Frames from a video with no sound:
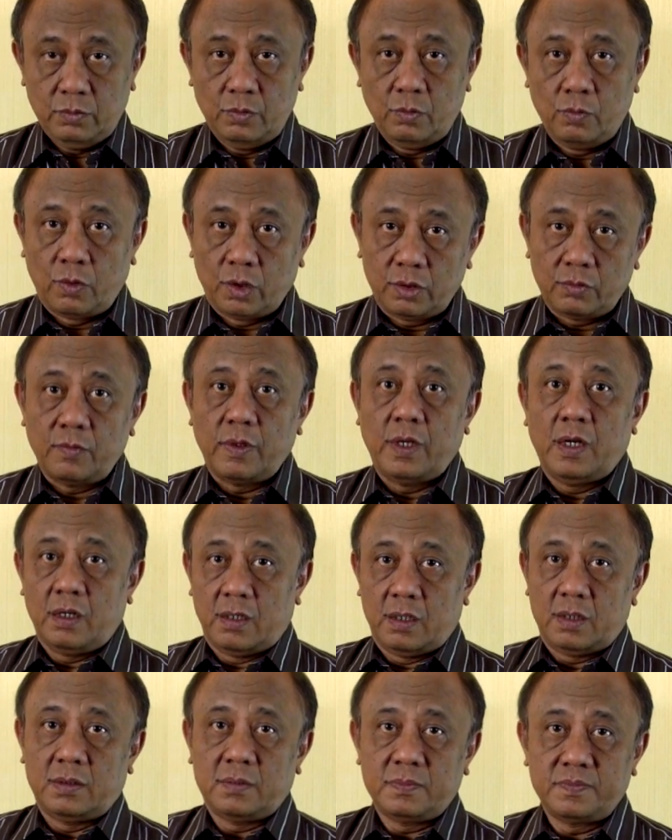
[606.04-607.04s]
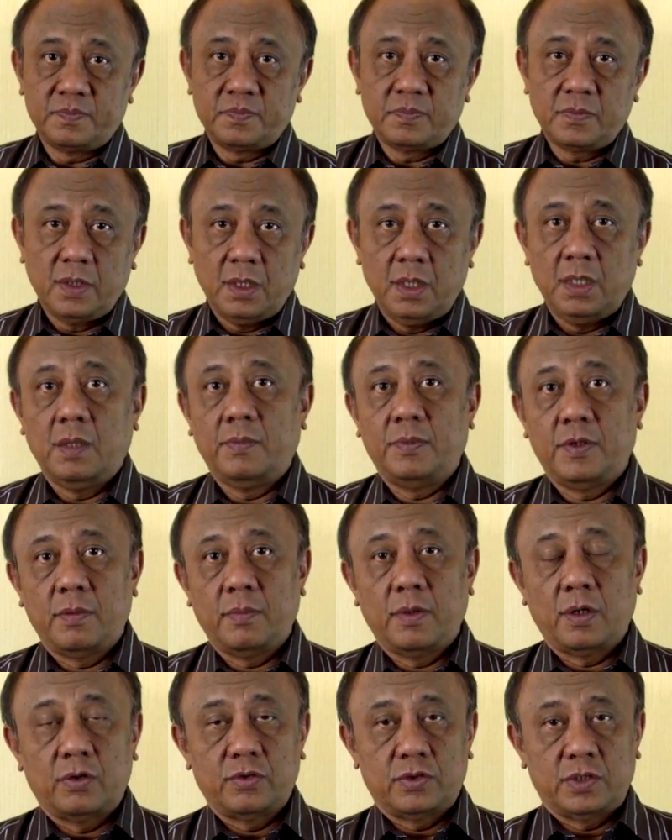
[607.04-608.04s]
what we learn in
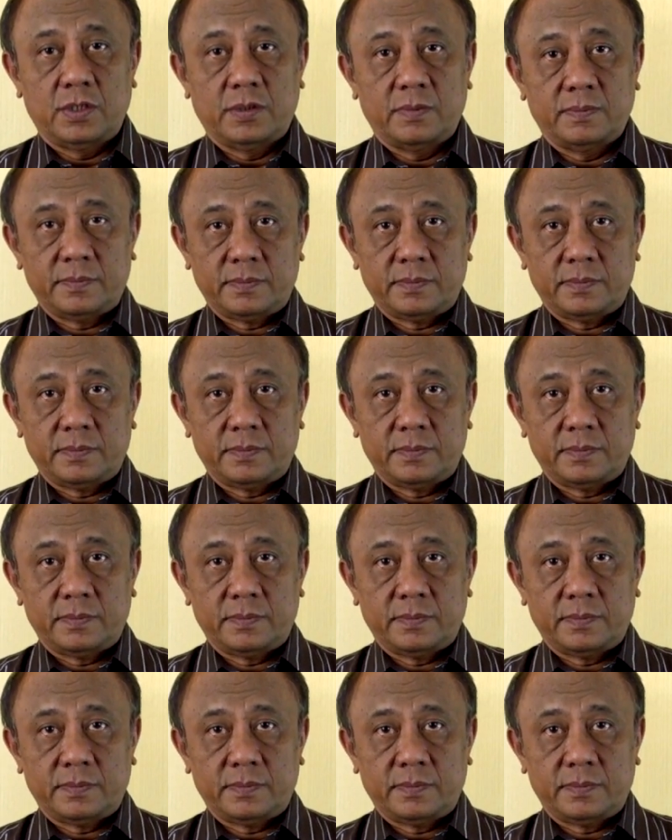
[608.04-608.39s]
epidemiology.